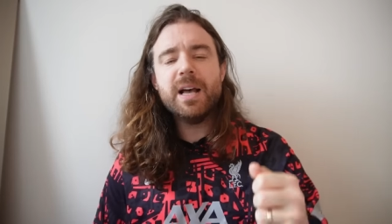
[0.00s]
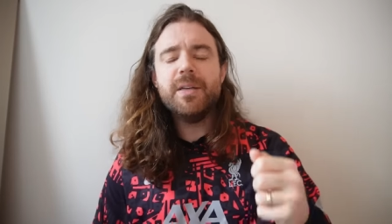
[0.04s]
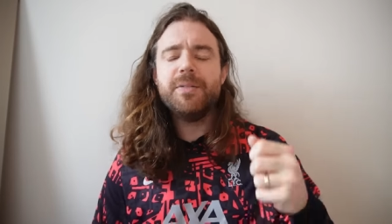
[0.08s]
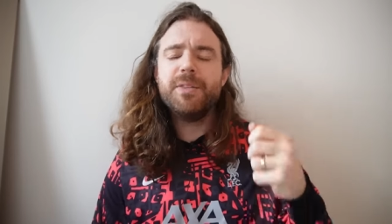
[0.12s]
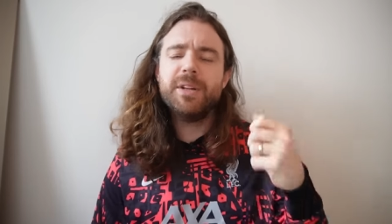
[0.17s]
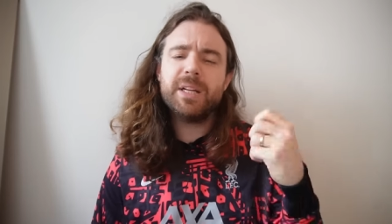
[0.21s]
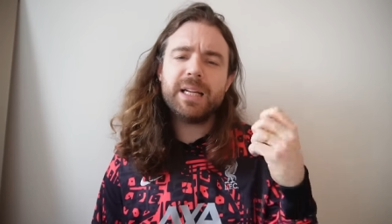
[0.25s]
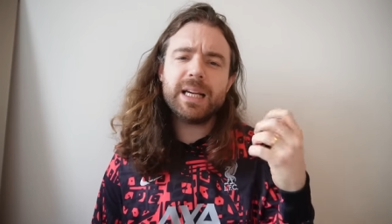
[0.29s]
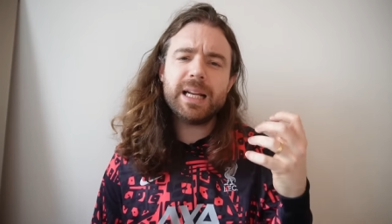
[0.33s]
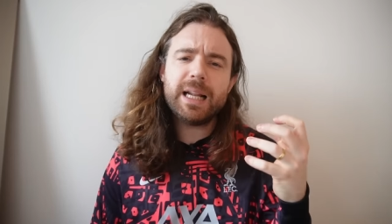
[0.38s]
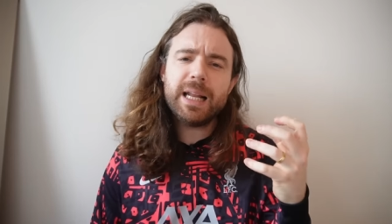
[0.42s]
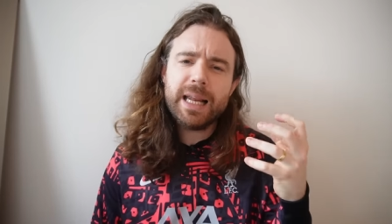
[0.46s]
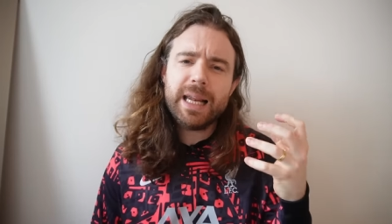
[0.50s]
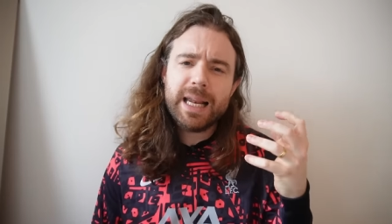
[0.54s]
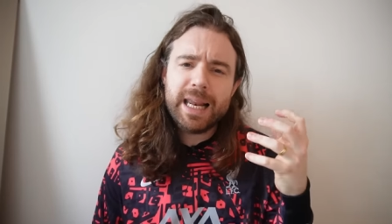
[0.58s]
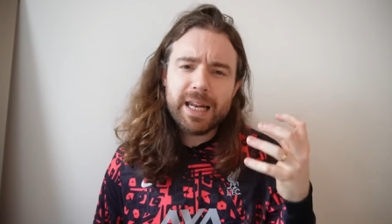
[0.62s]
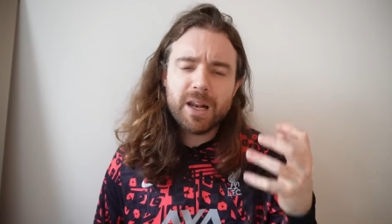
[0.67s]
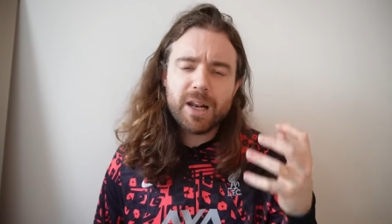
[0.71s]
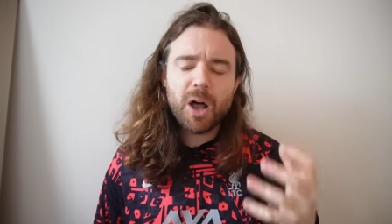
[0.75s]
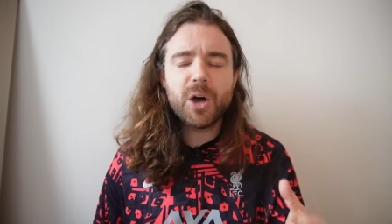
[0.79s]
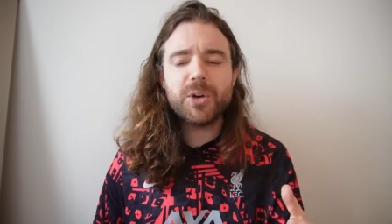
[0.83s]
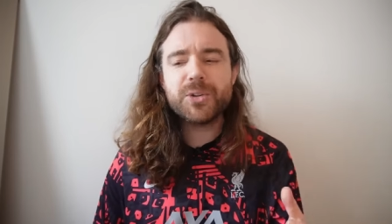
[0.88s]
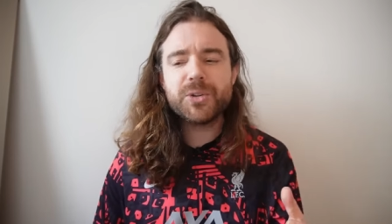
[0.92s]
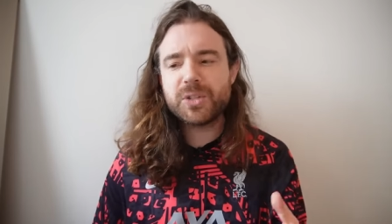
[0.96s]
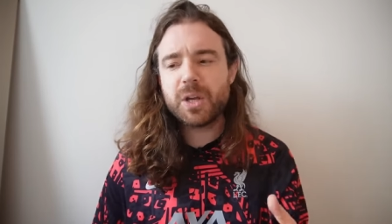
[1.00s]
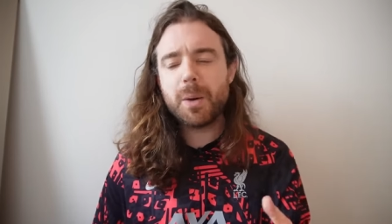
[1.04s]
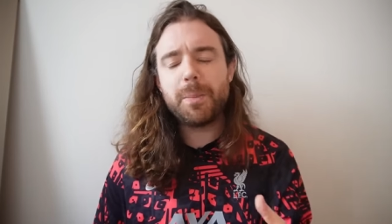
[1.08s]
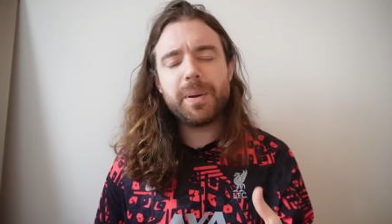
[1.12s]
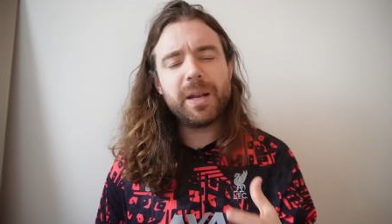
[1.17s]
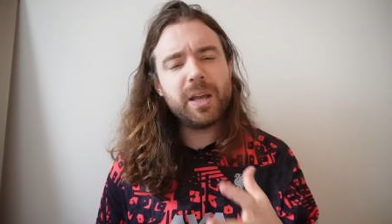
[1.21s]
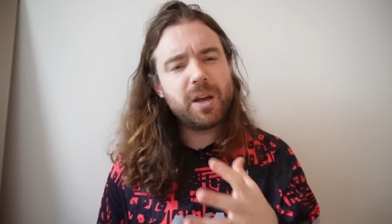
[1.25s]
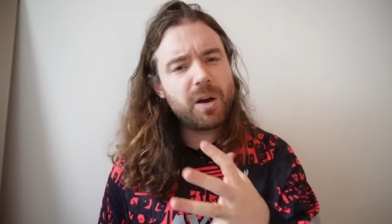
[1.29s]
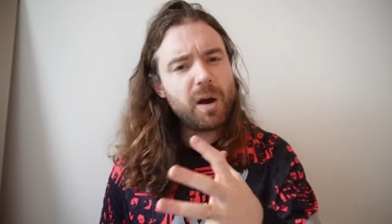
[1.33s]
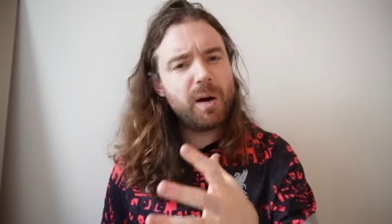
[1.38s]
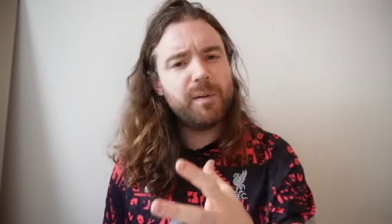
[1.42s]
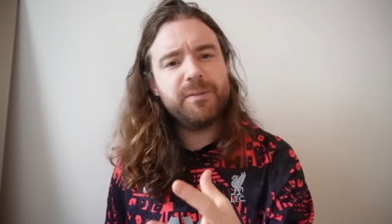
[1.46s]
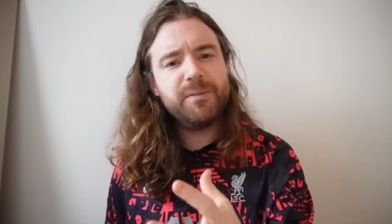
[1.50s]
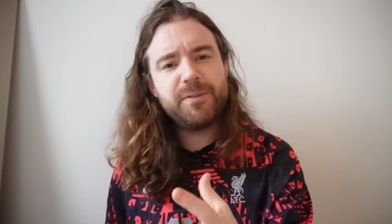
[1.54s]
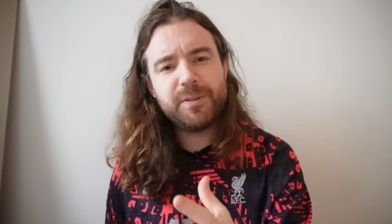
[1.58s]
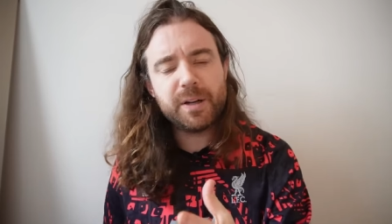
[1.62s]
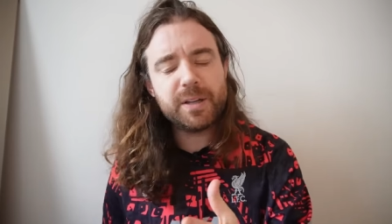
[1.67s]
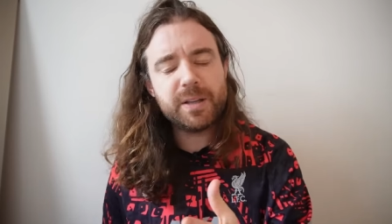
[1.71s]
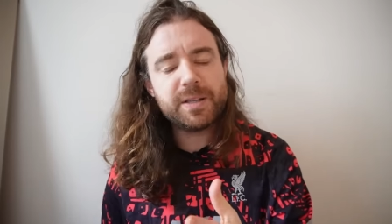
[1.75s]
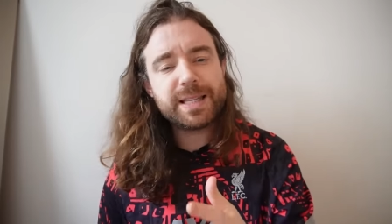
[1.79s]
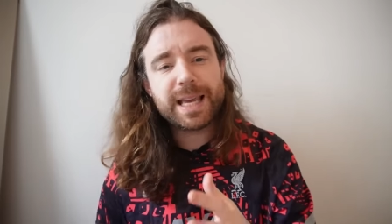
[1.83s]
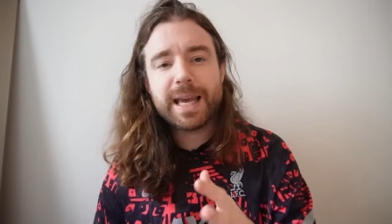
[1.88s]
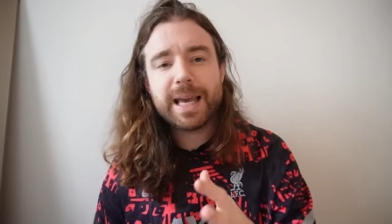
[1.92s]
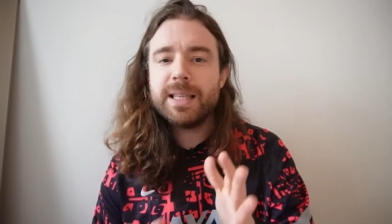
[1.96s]
that had clearly lost a bit of
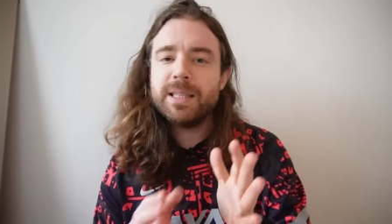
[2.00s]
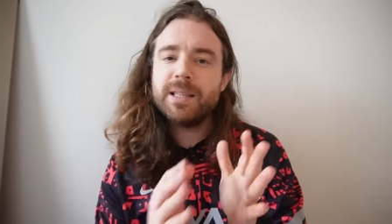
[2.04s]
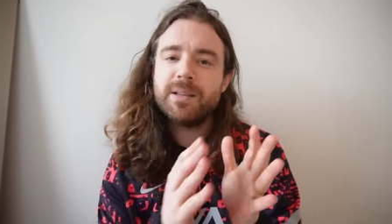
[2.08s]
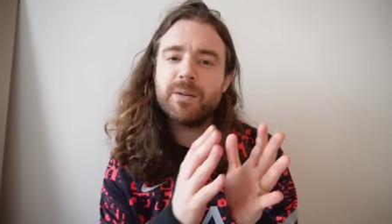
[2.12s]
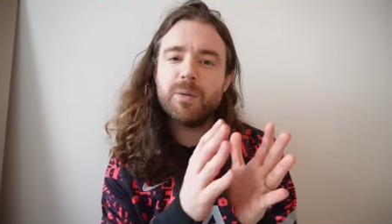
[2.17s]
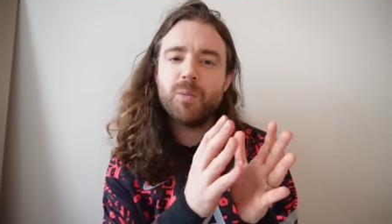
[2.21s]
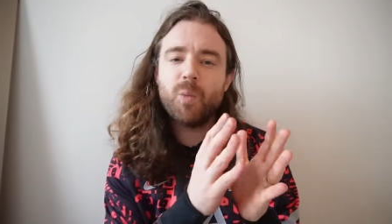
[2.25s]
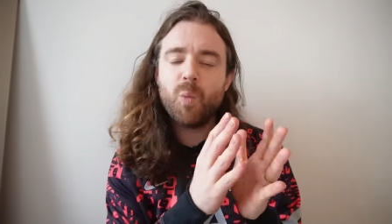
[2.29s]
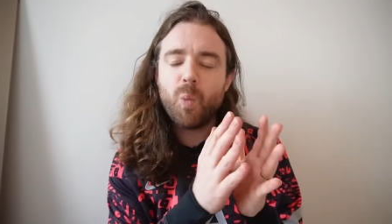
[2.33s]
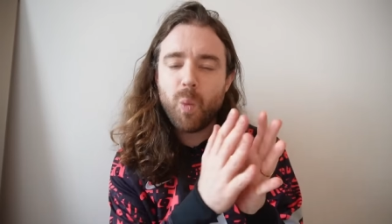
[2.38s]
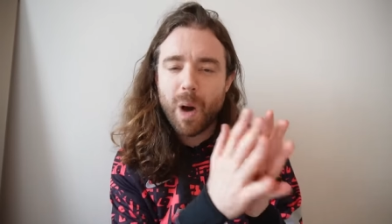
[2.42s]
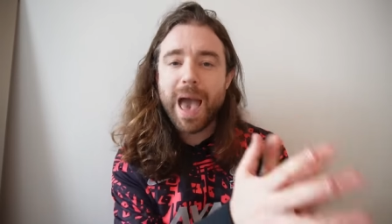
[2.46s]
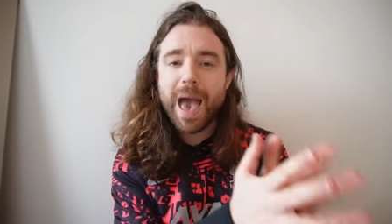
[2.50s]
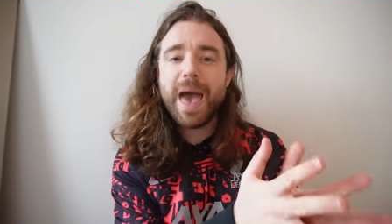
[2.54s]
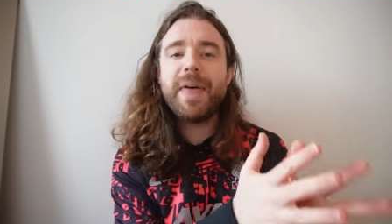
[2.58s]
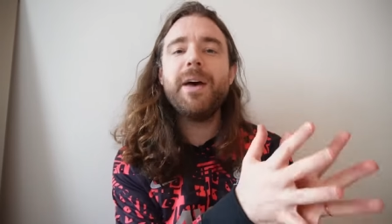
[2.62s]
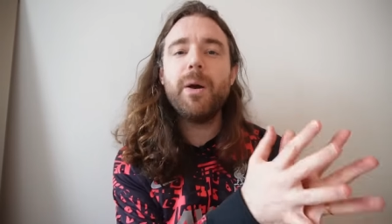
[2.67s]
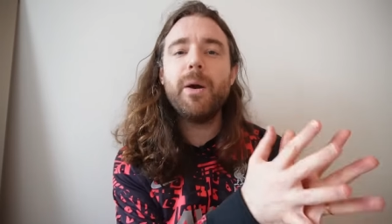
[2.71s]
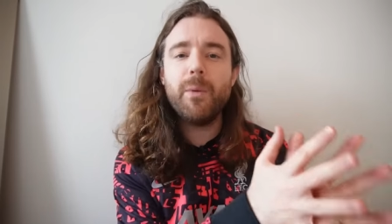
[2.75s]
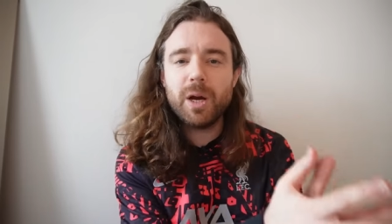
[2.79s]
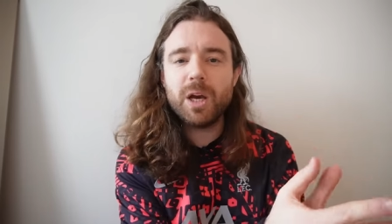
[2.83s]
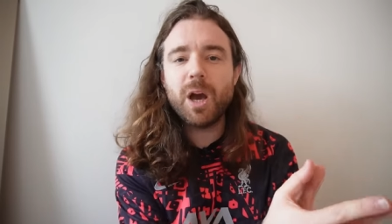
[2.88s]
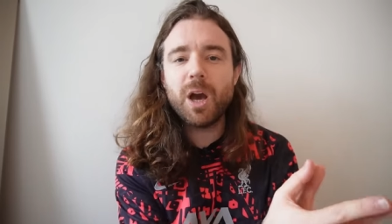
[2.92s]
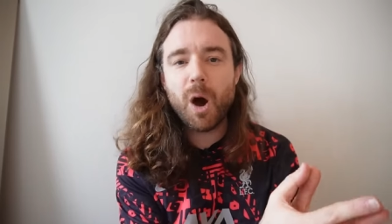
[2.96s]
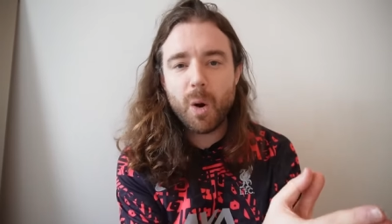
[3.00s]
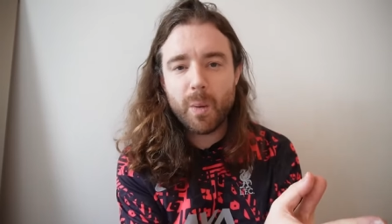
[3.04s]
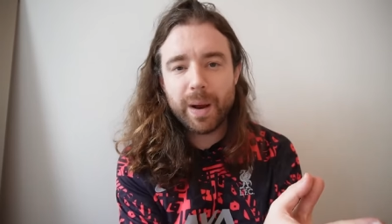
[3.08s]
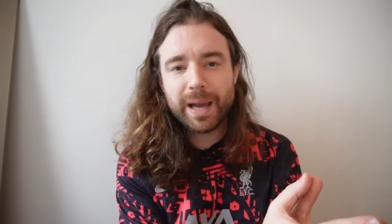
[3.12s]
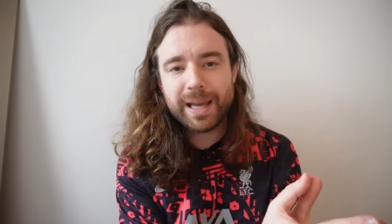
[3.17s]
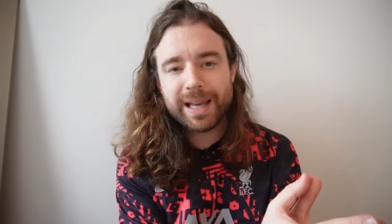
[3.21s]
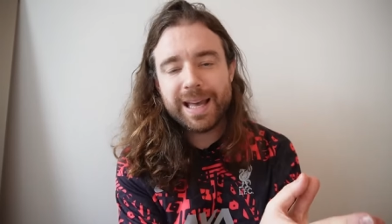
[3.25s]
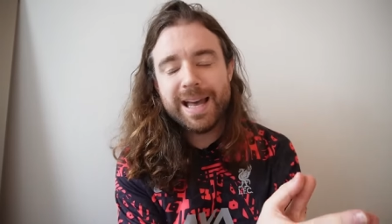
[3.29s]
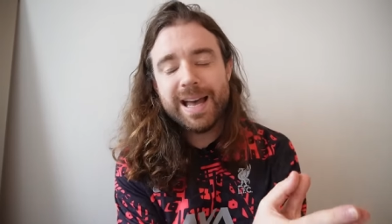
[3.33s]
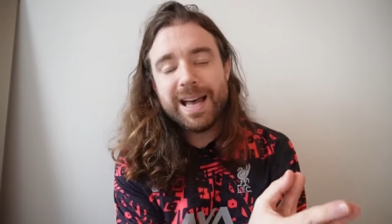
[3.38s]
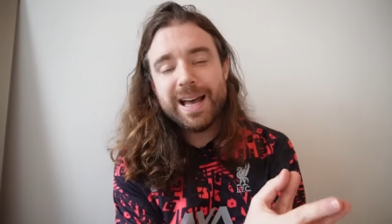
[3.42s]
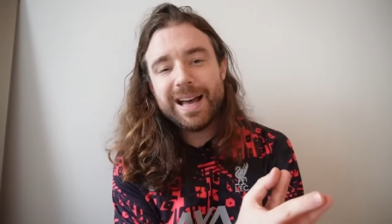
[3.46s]
confidence in the where they were going.